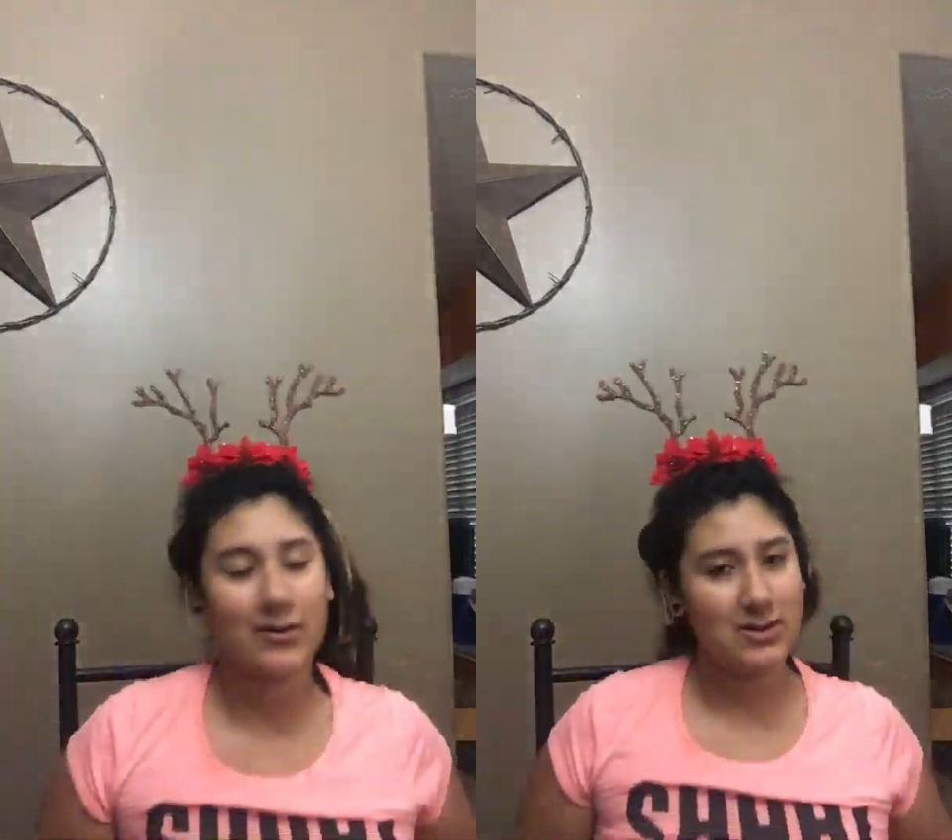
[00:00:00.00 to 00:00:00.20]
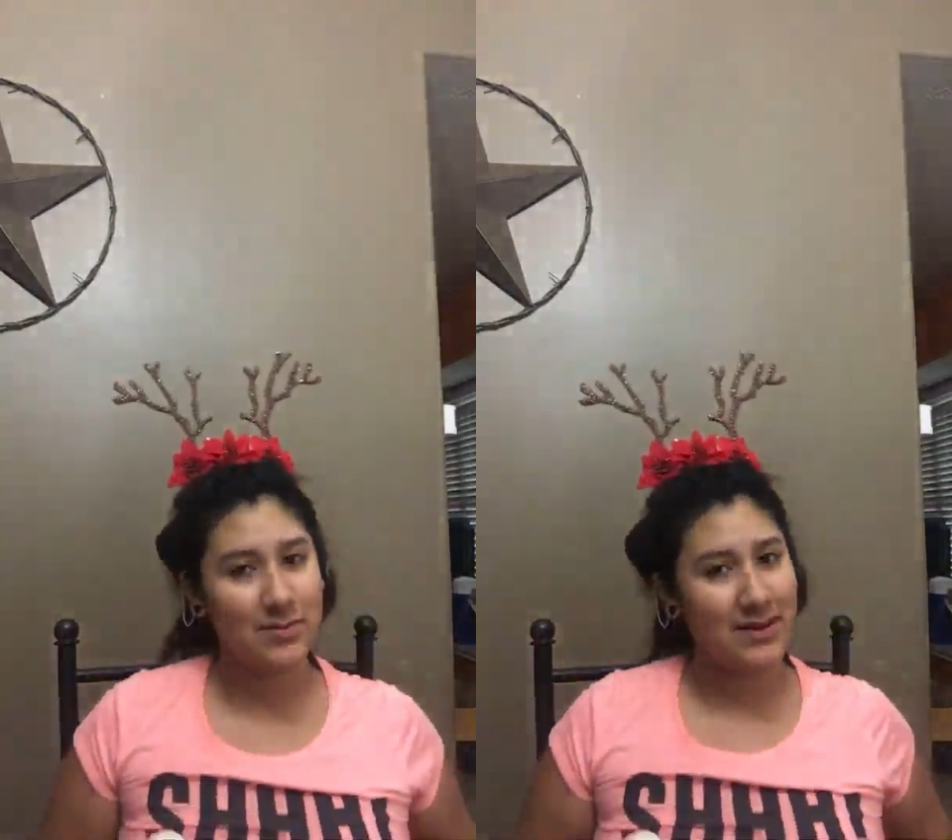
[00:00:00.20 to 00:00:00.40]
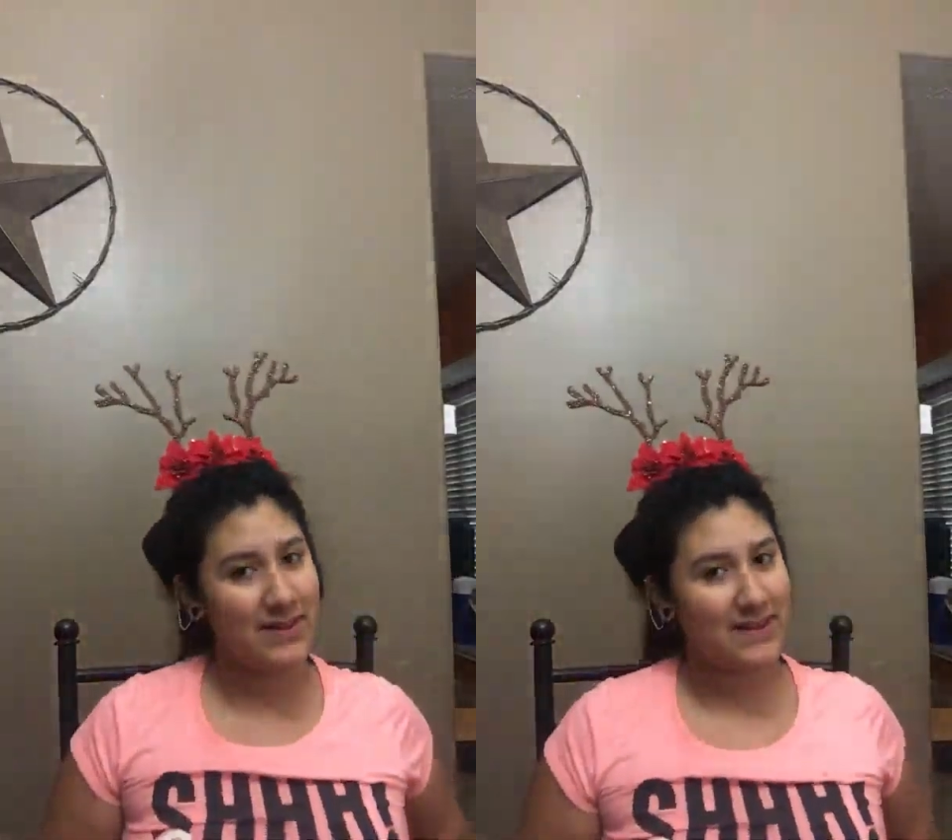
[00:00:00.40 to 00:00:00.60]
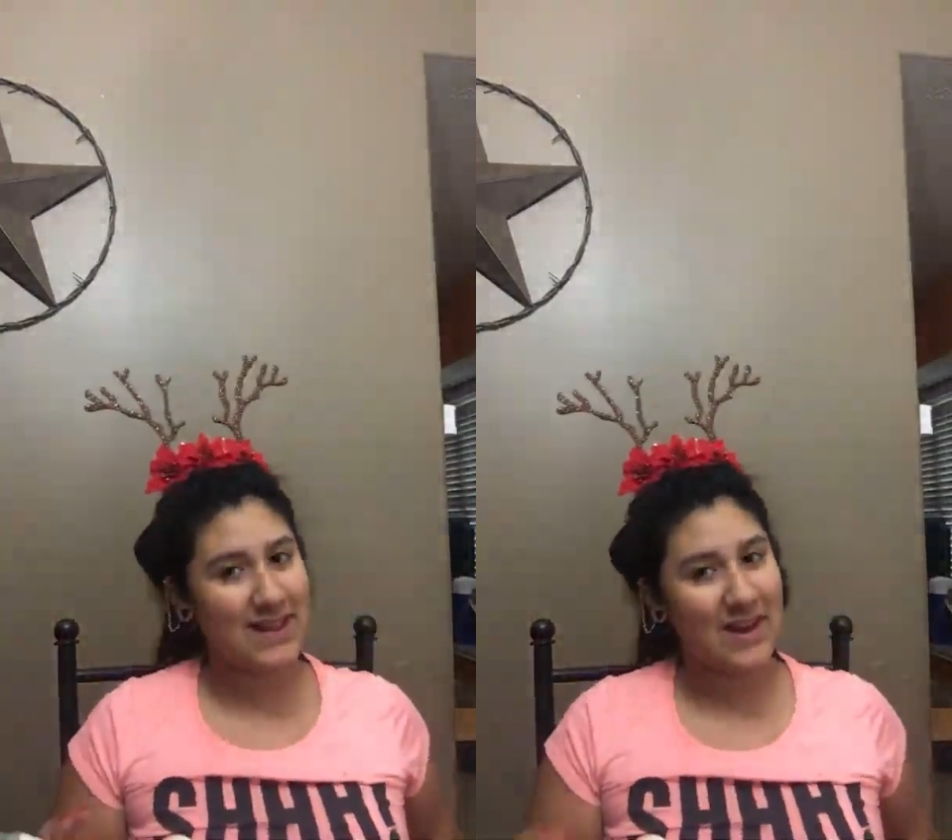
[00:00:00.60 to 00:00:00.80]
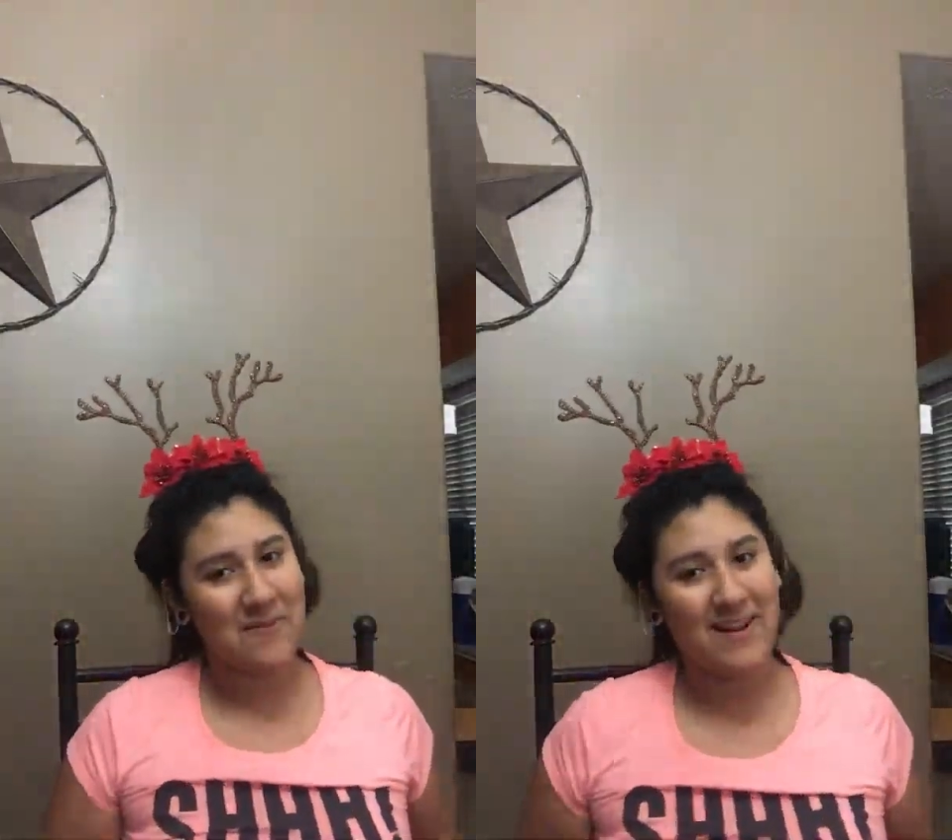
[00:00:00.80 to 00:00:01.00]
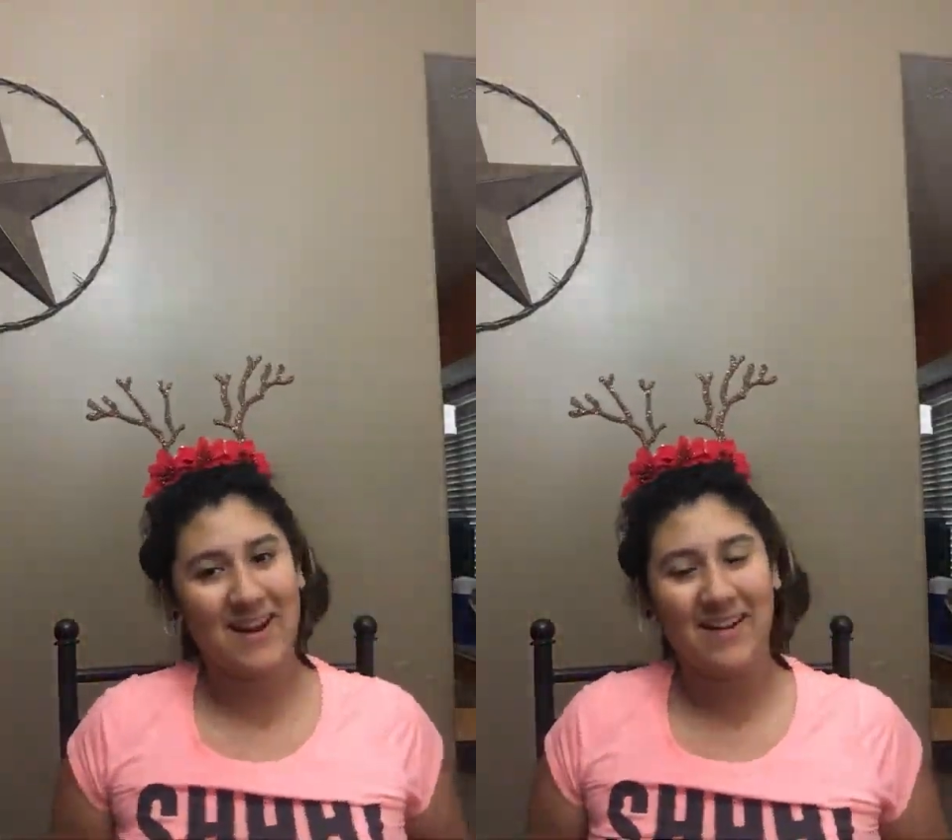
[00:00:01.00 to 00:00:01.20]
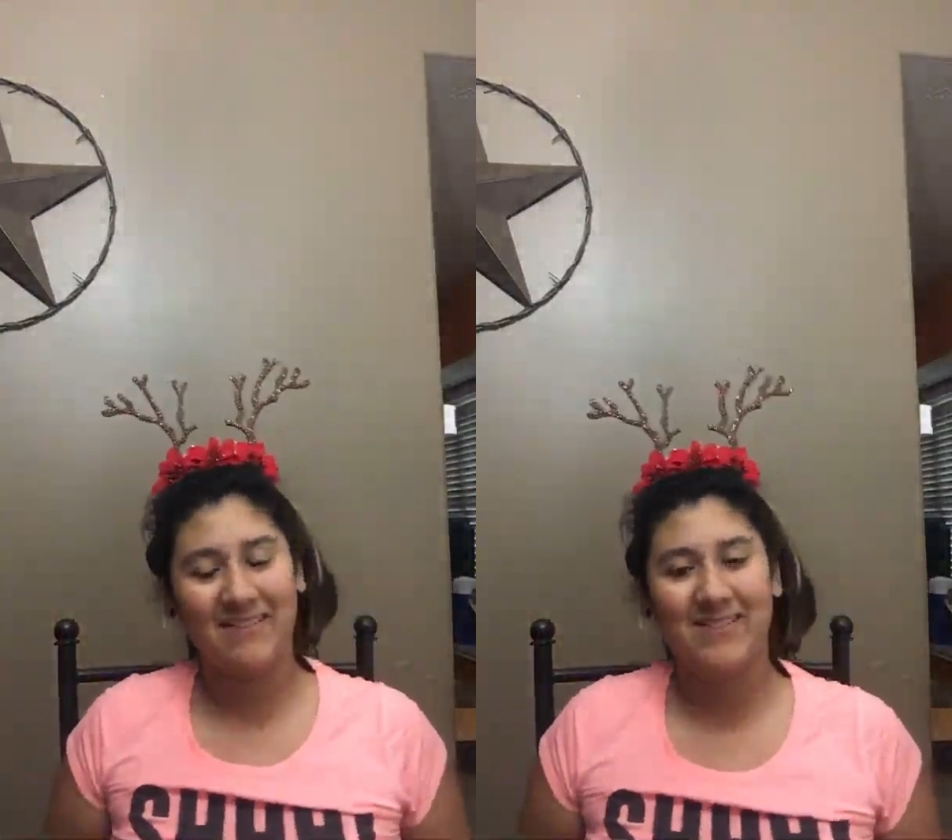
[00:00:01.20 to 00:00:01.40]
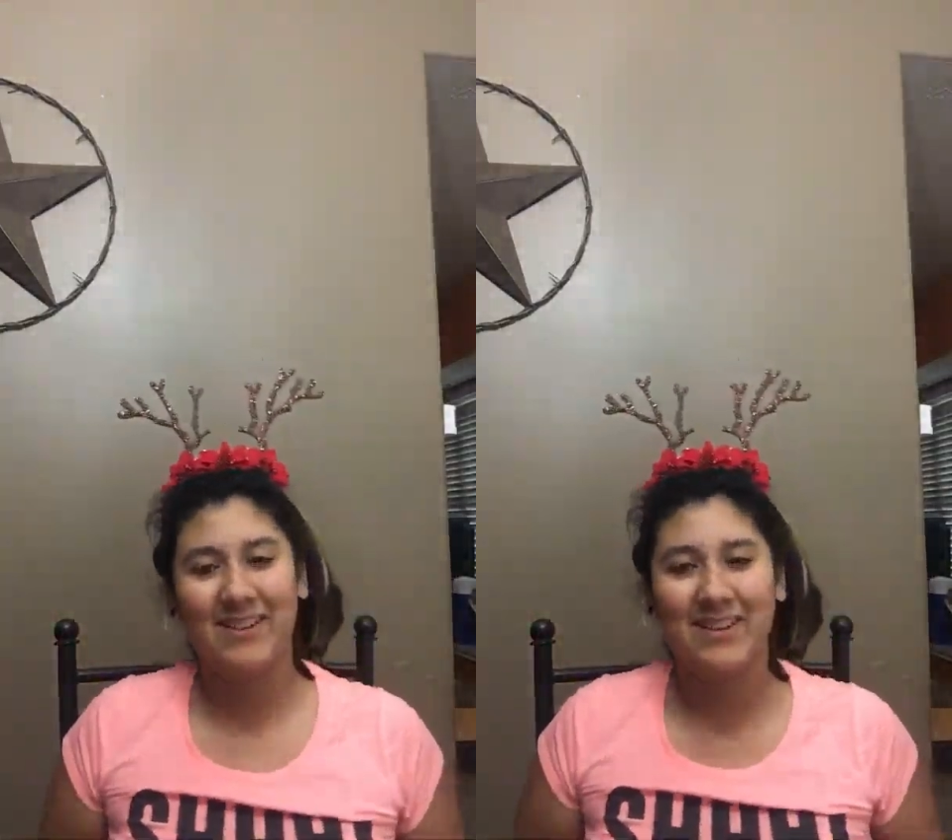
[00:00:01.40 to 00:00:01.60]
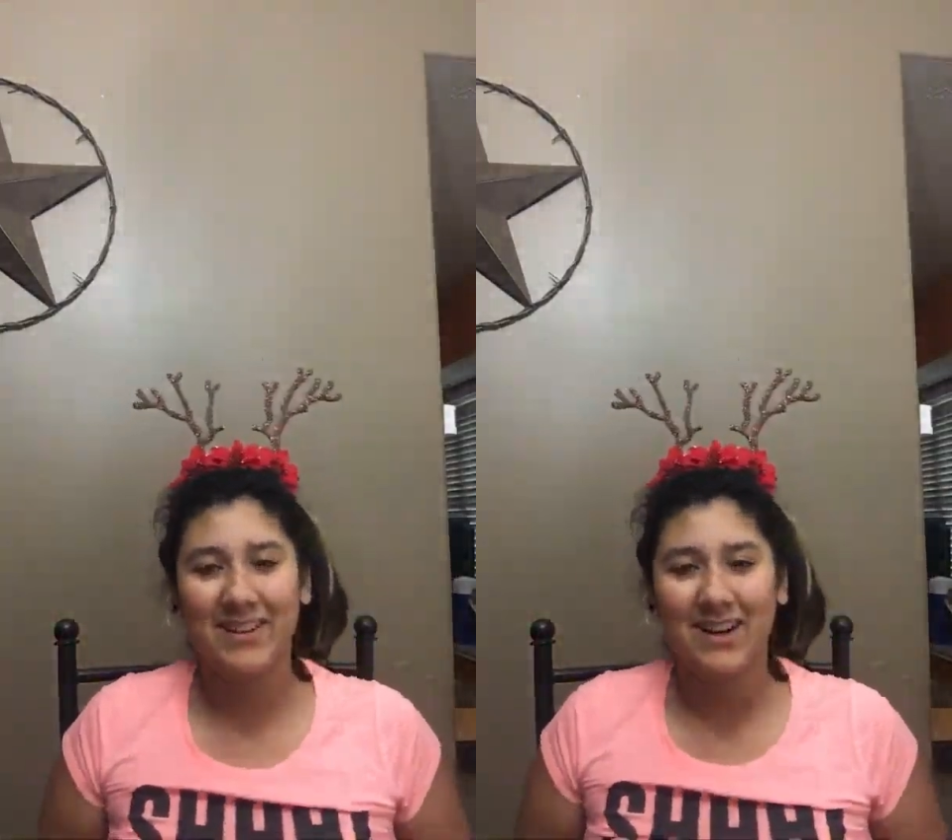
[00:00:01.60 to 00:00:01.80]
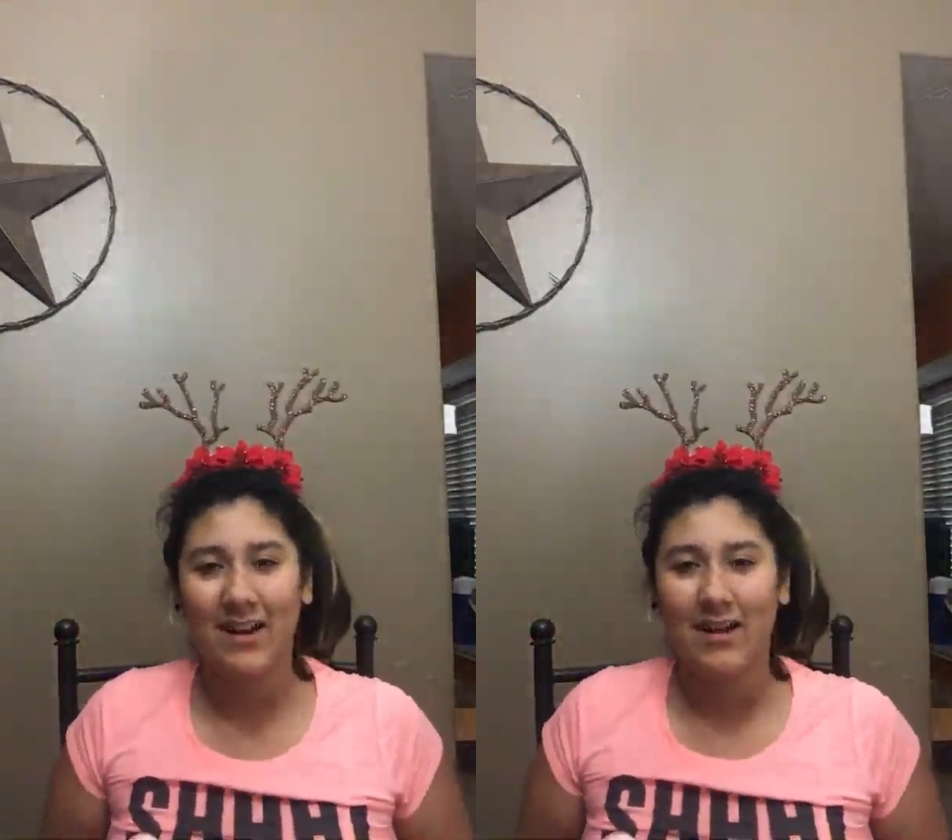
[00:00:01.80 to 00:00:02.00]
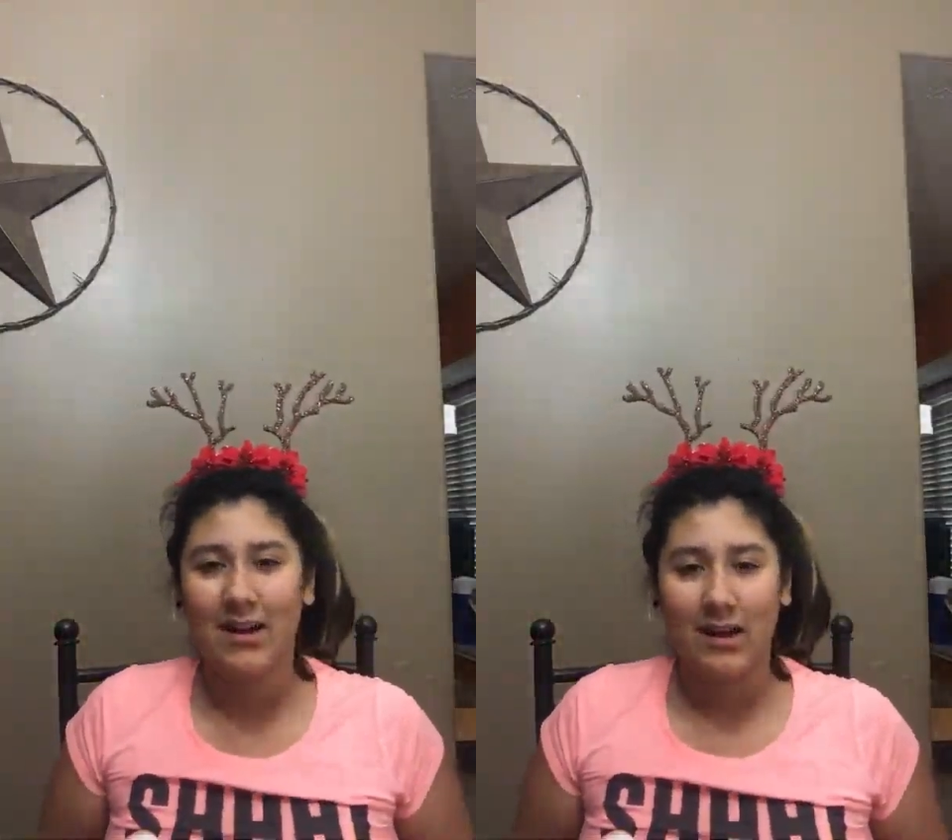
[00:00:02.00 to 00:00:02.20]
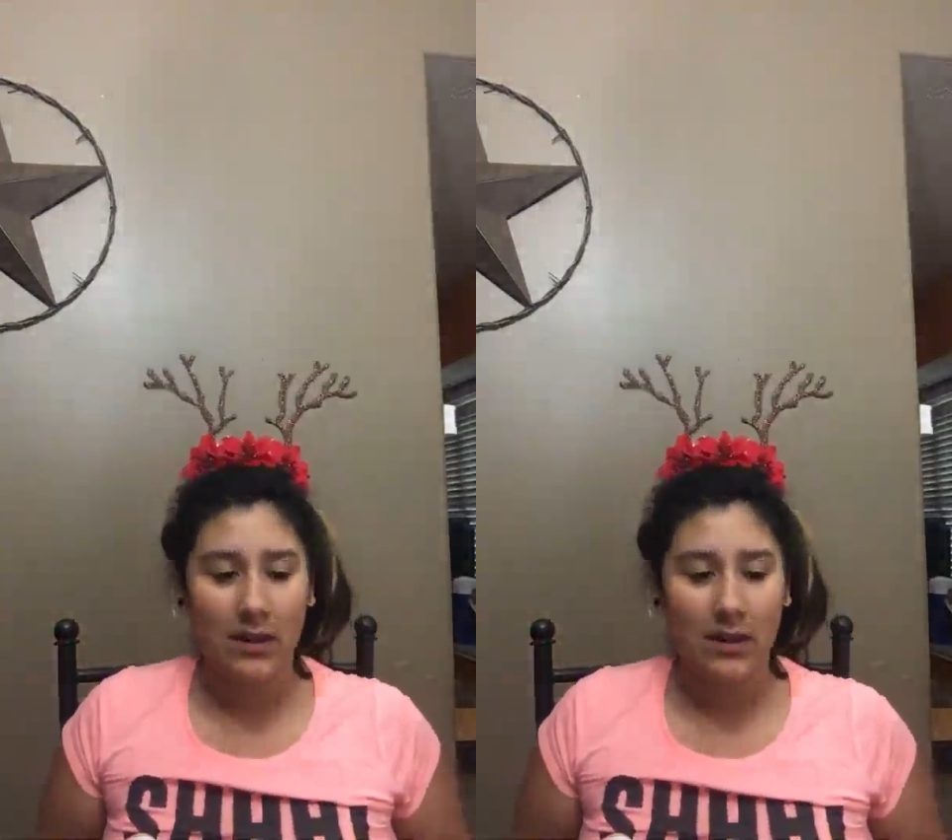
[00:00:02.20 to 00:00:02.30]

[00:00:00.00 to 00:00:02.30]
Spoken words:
I should plan this out, but a